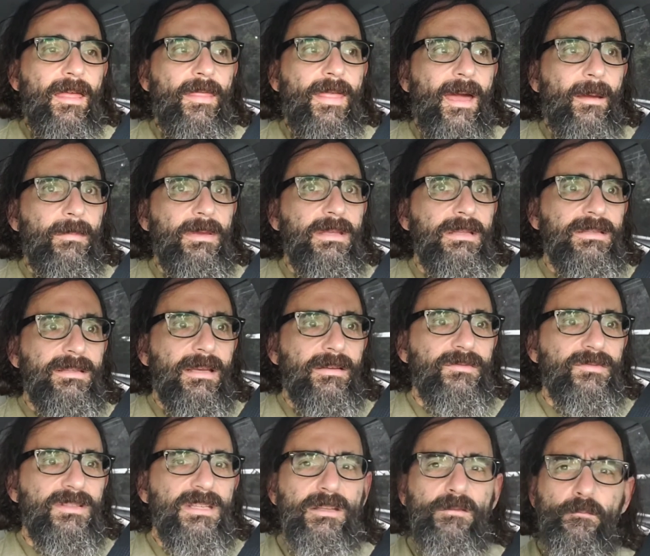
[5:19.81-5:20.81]
That means
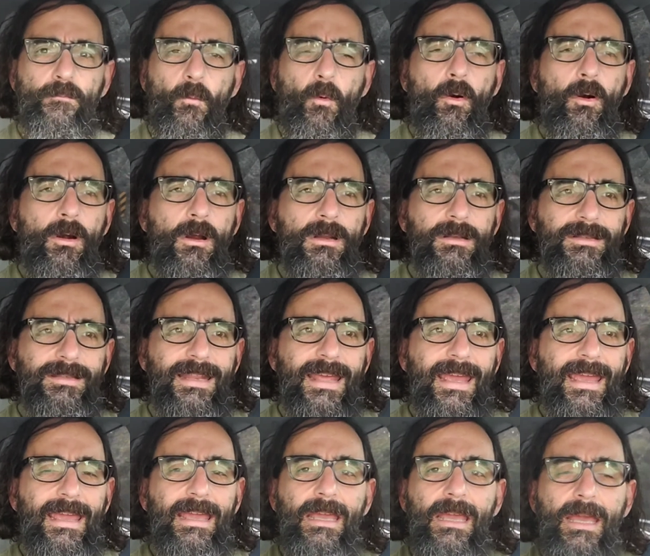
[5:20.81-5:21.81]
I've seen 4
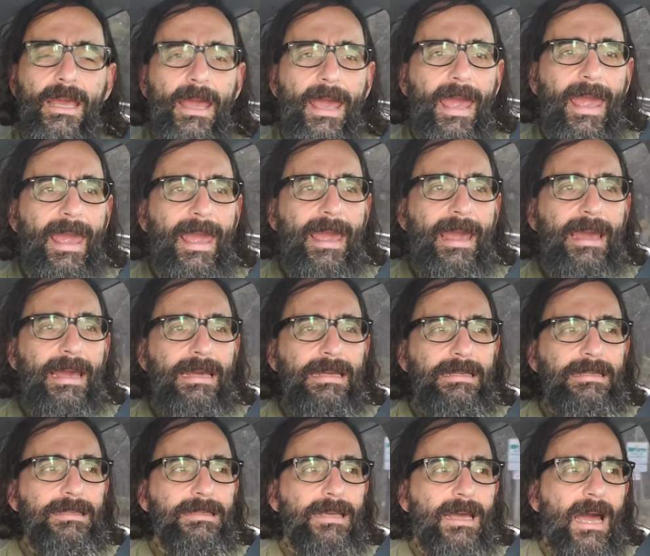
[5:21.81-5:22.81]
today,
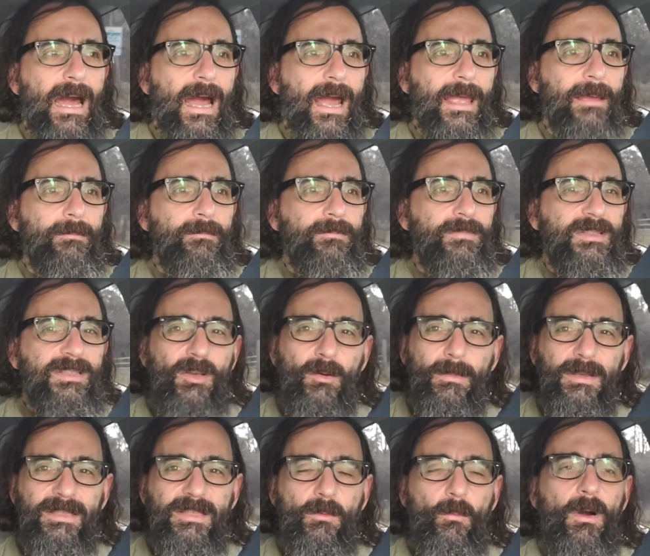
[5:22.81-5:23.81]
and I'm still
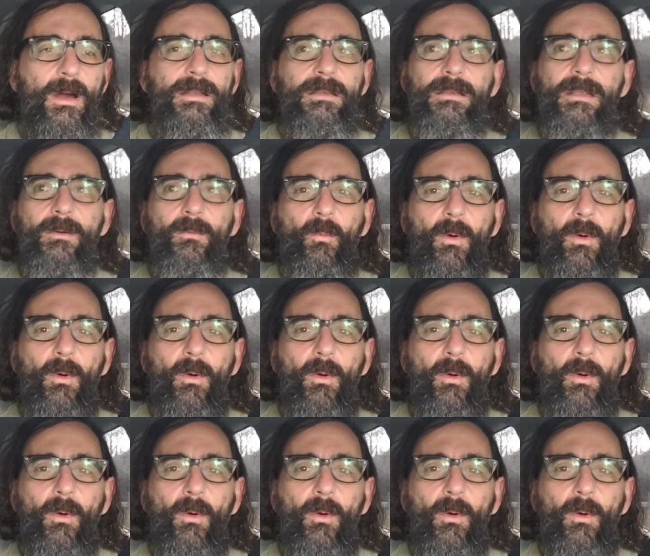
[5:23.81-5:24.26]
missing one.